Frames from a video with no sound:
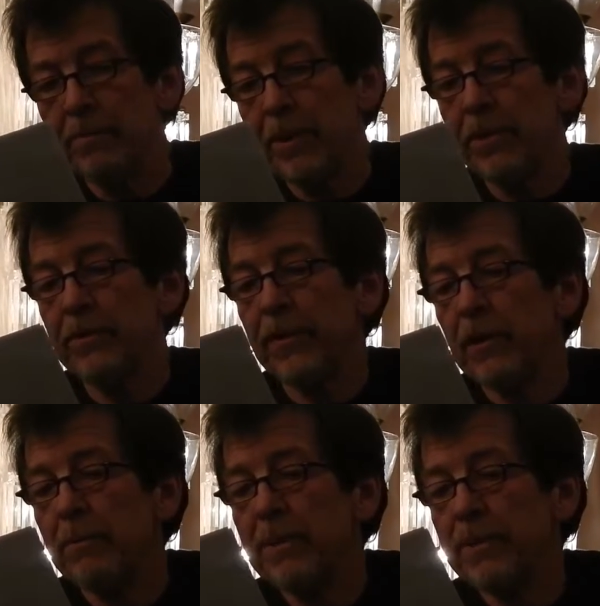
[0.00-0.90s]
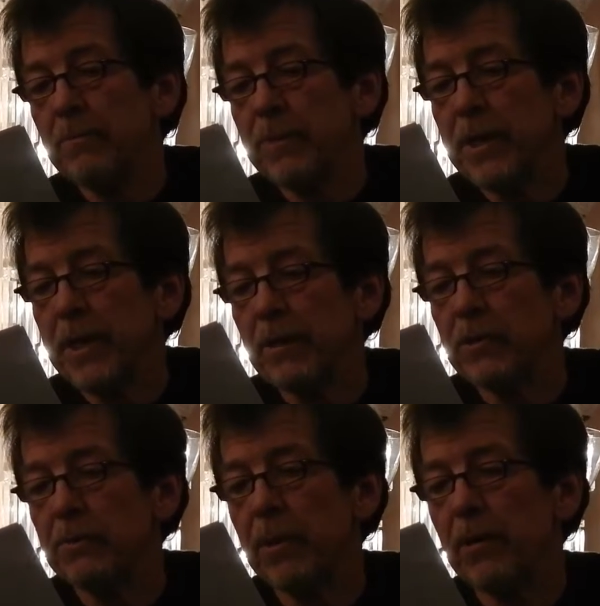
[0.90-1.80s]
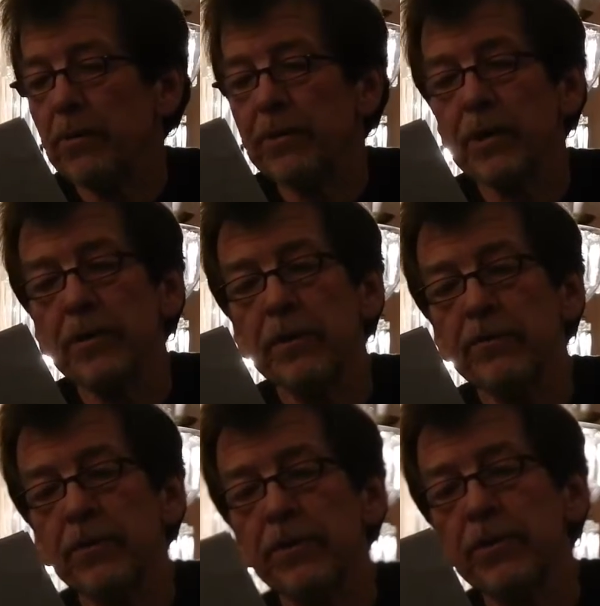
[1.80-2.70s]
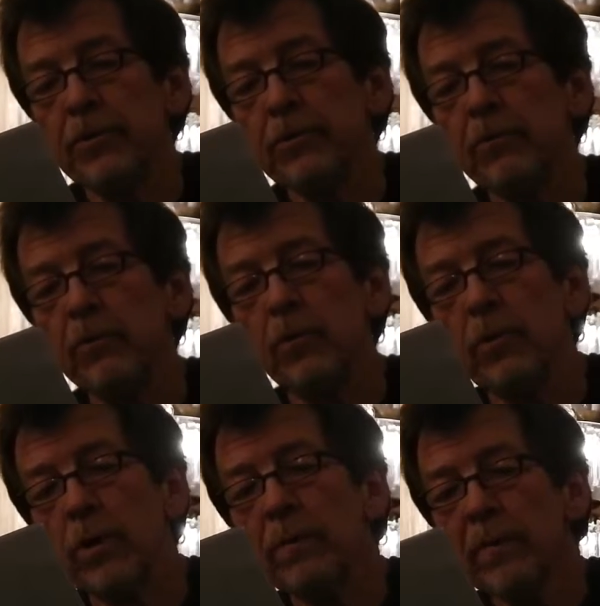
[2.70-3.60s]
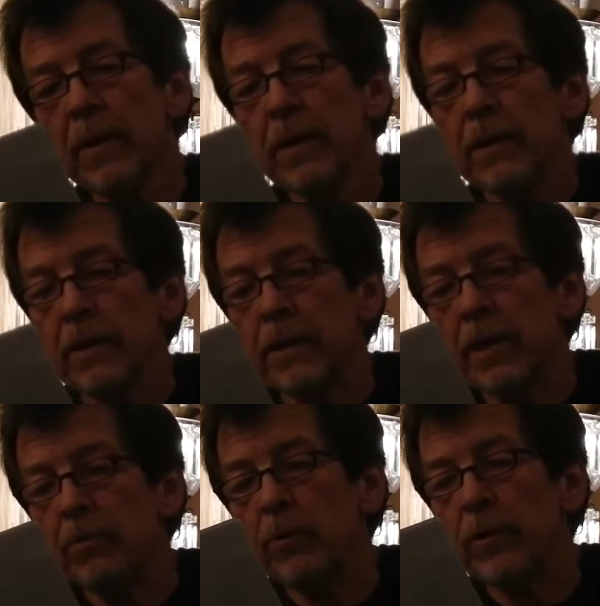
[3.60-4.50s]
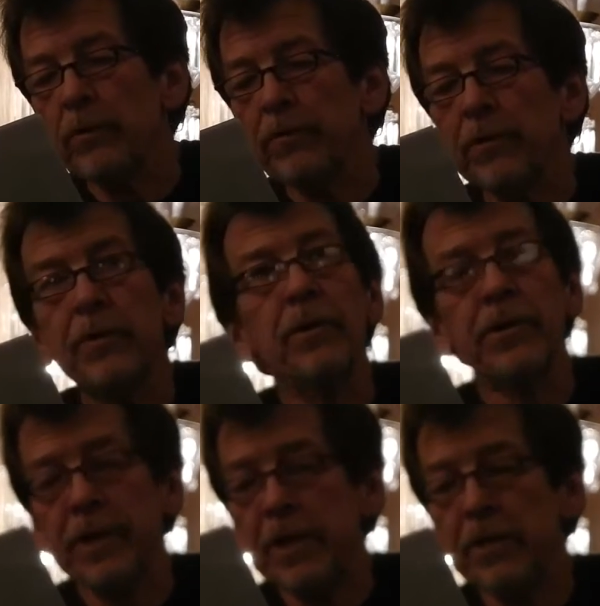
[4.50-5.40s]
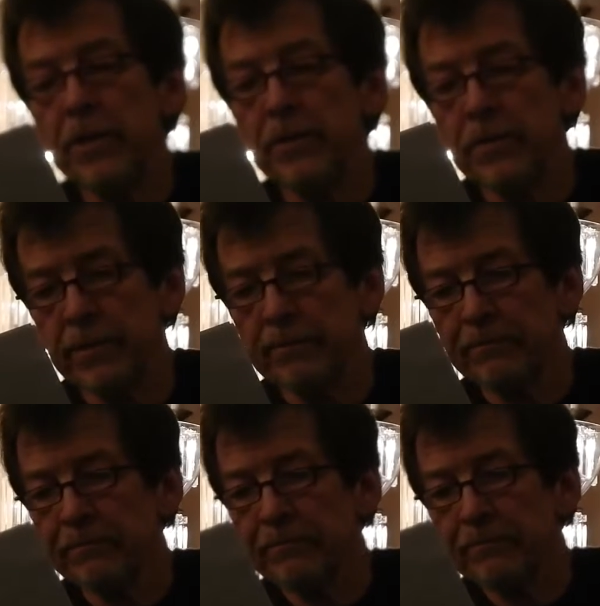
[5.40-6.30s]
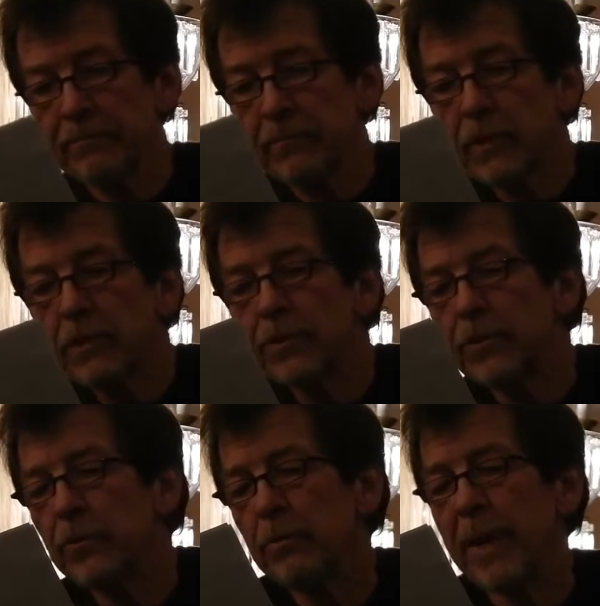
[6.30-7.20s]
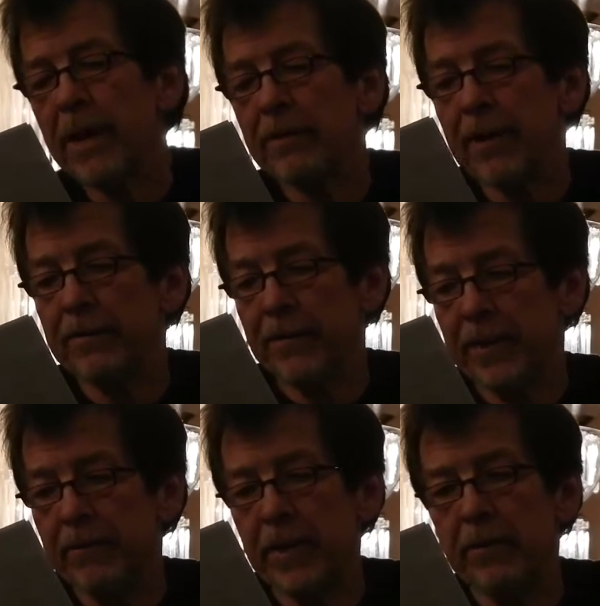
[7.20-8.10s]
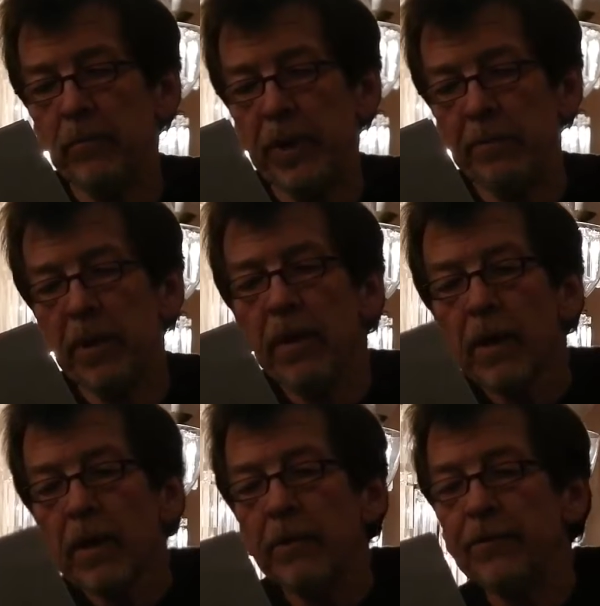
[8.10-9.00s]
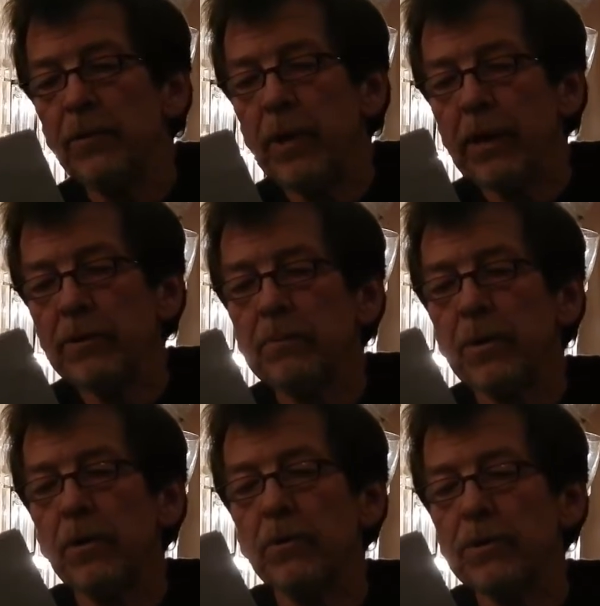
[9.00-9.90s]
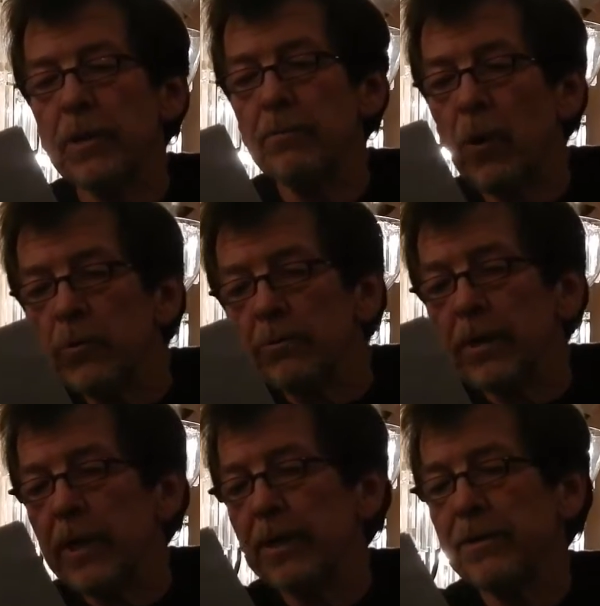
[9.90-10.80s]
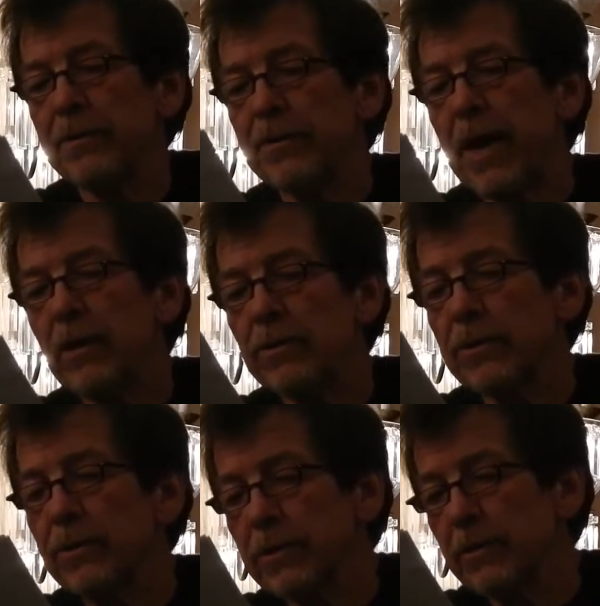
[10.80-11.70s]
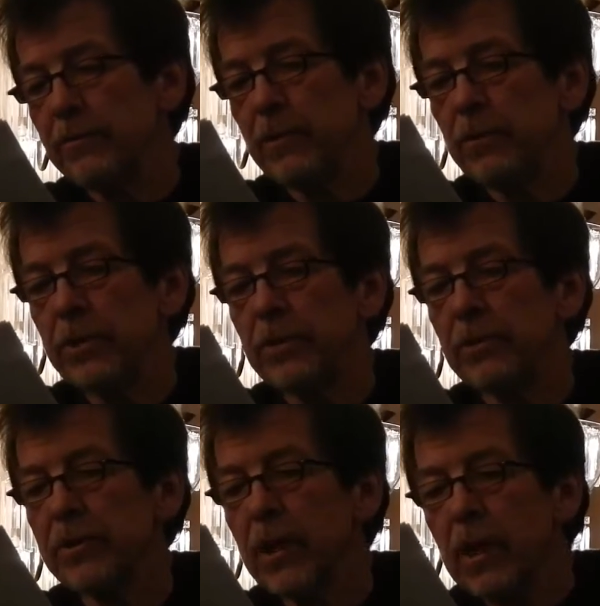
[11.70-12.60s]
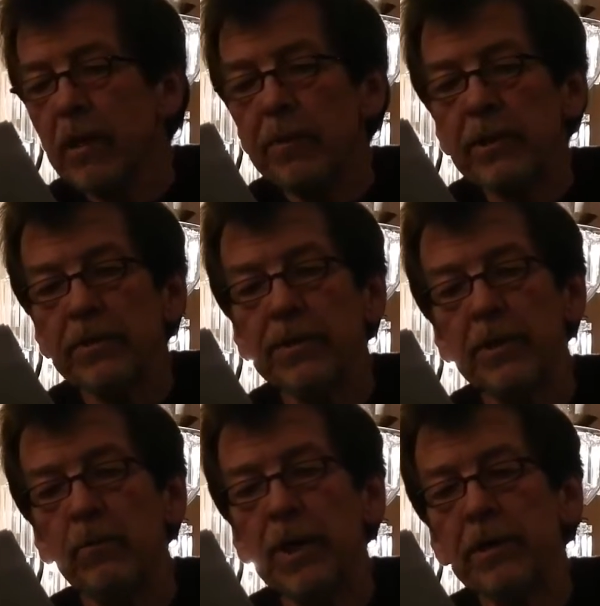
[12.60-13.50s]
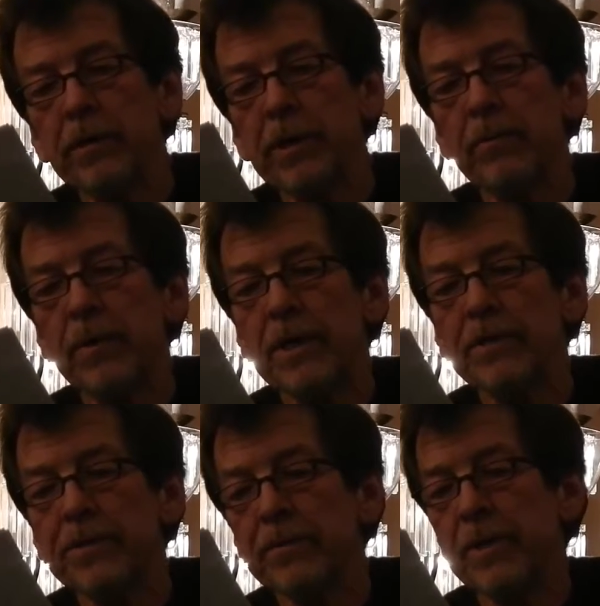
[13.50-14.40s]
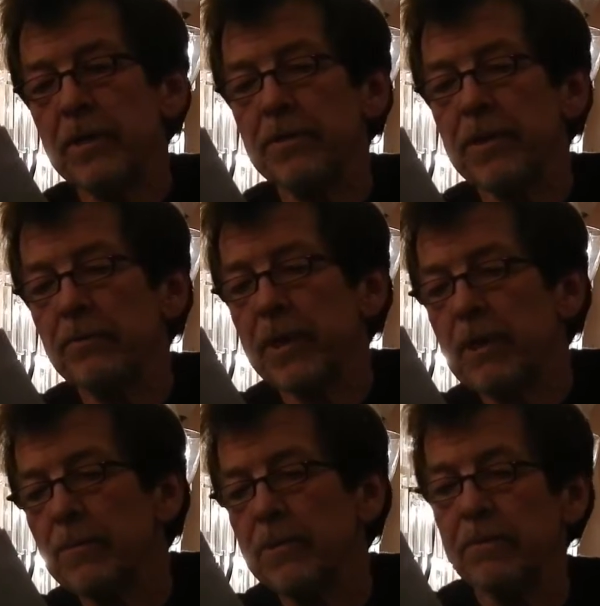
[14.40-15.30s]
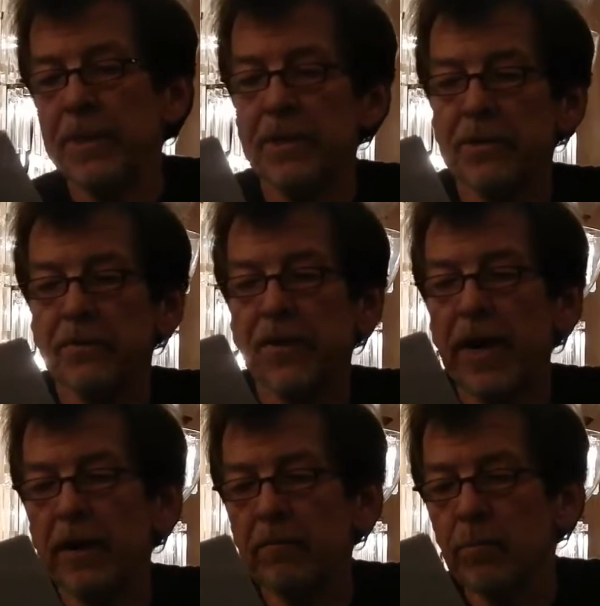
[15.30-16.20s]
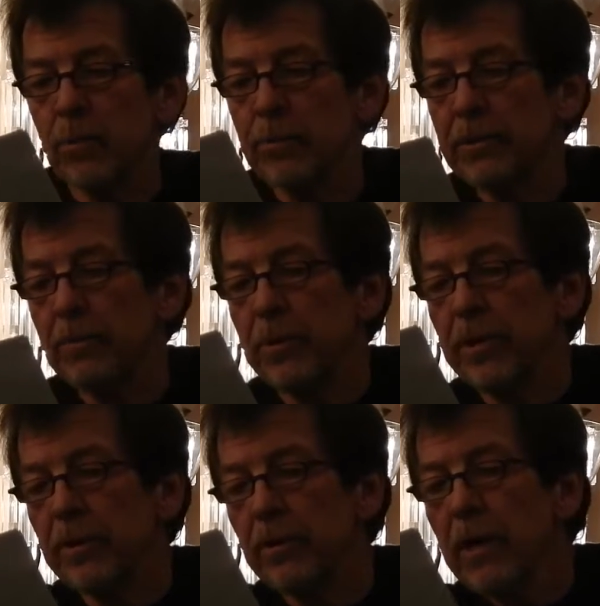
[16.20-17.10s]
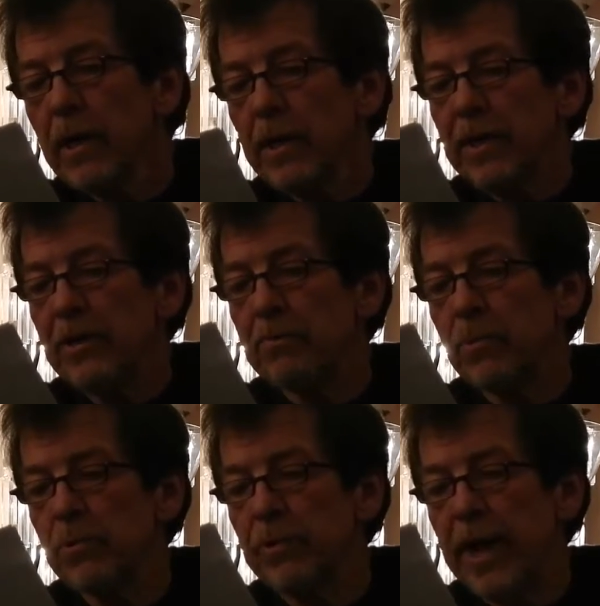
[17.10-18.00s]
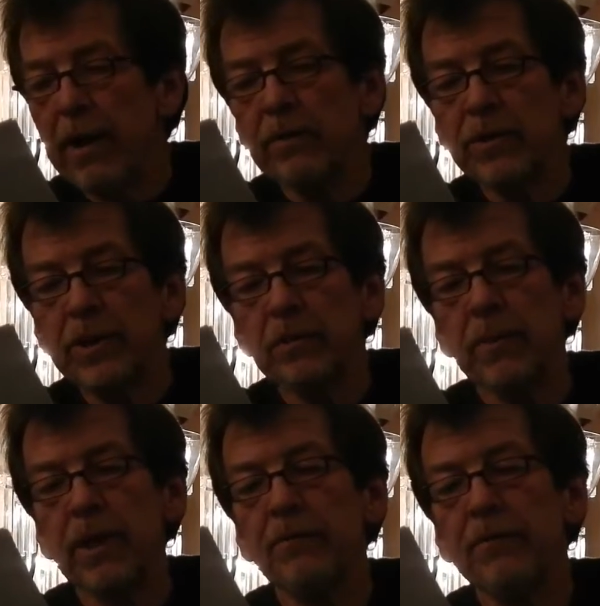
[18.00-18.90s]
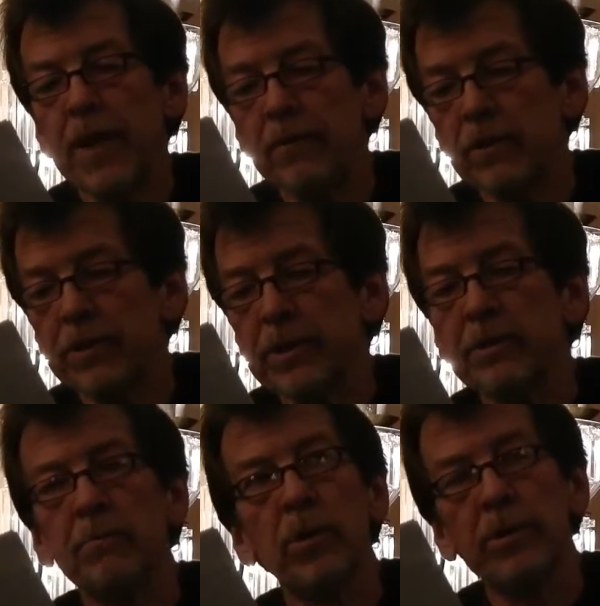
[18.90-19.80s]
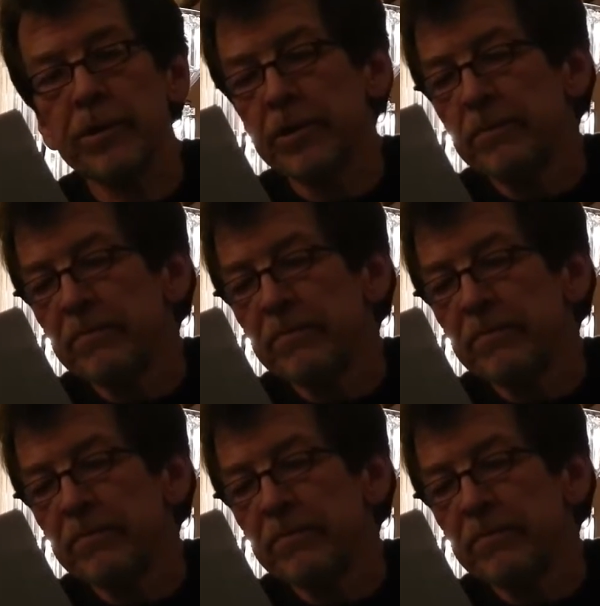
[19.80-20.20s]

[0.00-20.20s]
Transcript: Opinions vary, but some say house sparrows can live for two, four, and a couple vote for 13 years. Do the math, Anthony, read and weep. A few house sparrows can multiply into thousands in a few years because they regularly raise three and sometimes as many as five broods per year, each brood averaging around five or six birds.